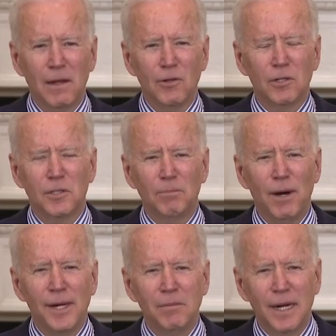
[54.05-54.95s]
Look, the
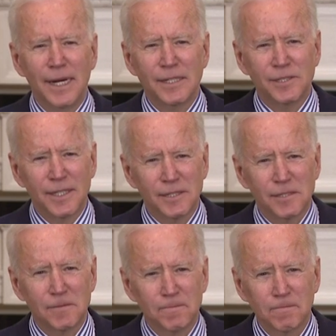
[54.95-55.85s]
bottom line is
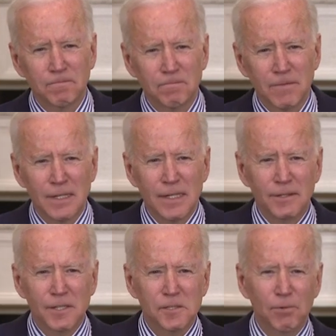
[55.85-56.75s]
this.
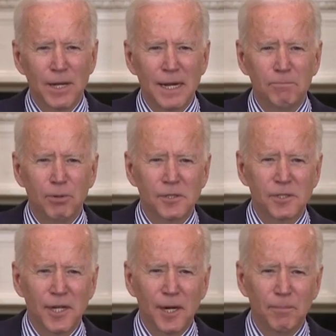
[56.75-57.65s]
This plan puts
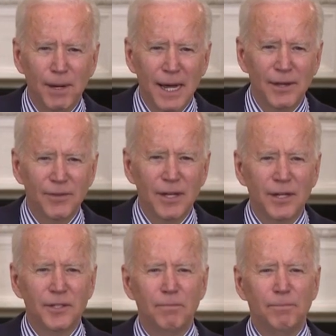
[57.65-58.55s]
us on a path
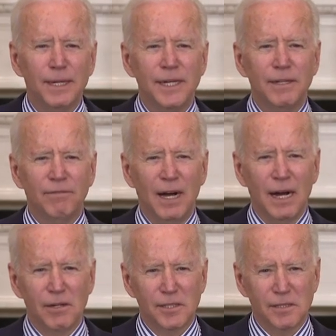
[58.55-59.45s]
to beating the
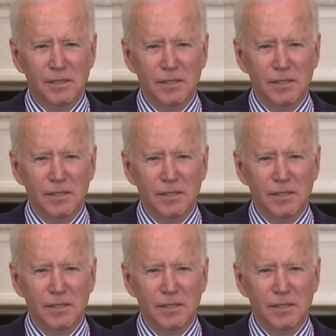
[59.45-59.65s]
virus.